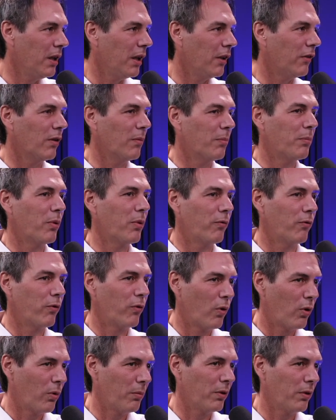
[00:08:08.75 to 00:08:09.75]
It's a
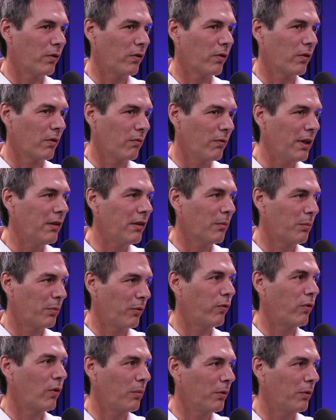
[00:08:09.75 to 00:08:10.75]
retail
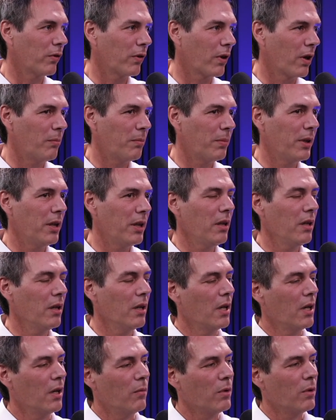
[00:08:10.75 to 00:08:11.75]
performance company.
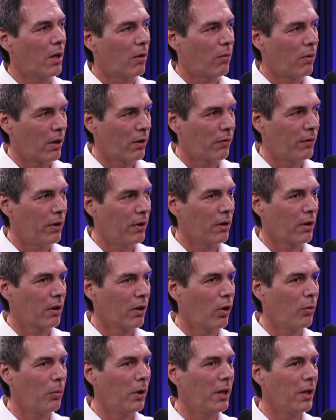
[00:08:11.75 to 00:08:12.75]
We are one of the
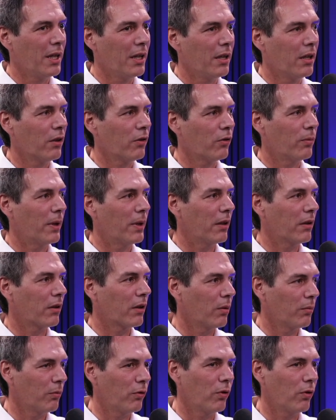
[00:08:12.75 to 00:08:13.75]
global leaders when it
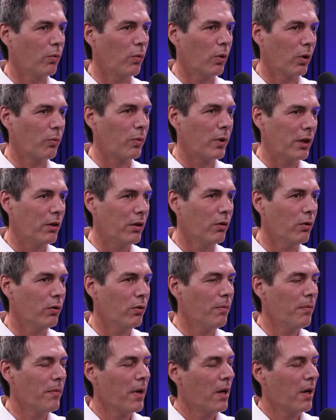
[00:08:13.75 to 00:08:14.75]
comes to what we
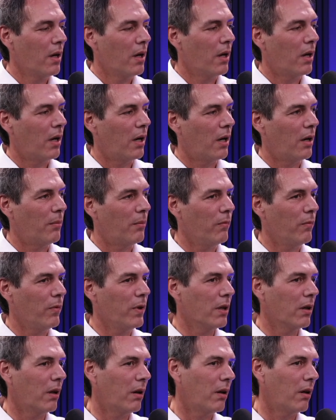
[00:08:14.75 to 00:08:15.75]
do.
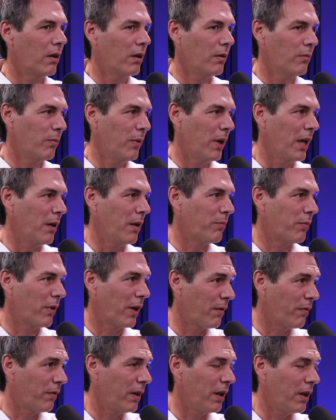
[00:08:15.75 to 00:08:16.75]
We are a
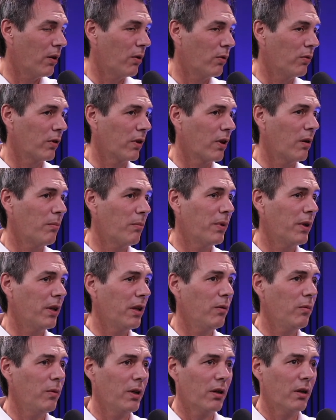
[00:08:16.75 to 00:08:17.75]
privately owned
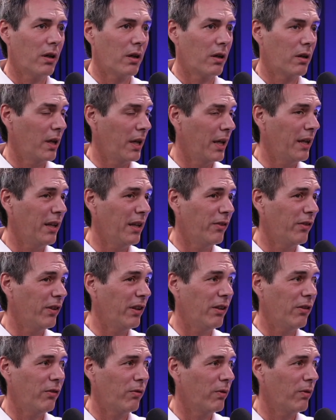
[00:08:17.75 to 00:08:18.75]
company. We are in this
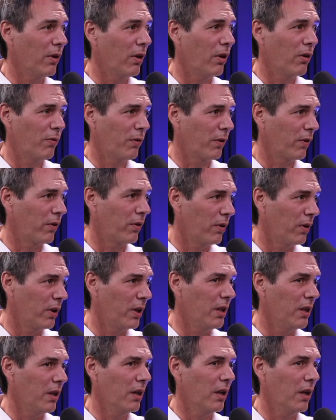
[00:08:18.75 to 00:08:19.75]
industry over
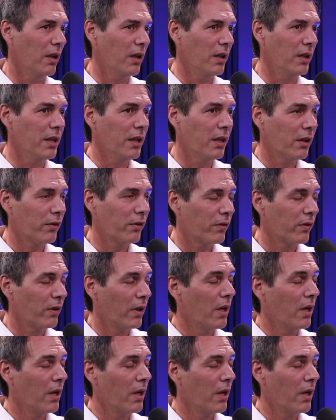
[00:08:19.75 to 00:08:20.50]
30 years.